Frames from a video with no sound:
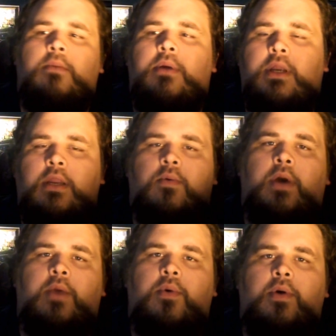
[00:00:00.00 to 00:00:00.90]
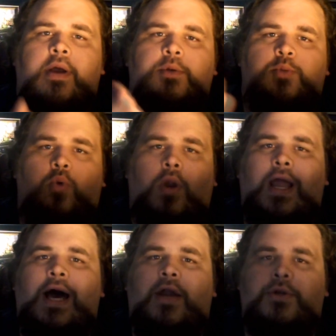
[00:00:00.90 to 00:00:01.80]
But anyway, we will have some more
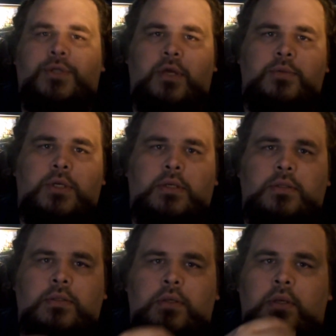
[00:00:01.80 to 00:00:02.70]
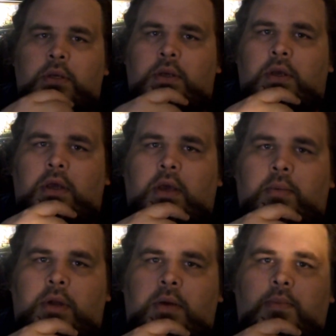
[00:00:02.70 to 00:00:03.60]
lighter subjects
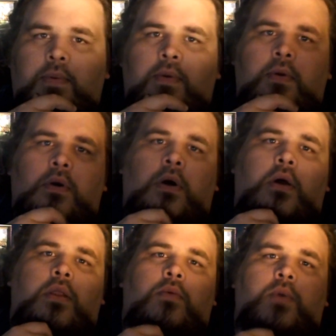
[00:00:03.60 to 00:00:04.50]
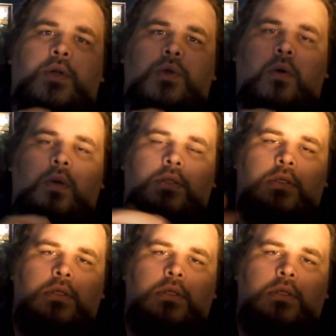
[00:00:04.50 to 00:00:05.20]
coming up on the Retro Wrestling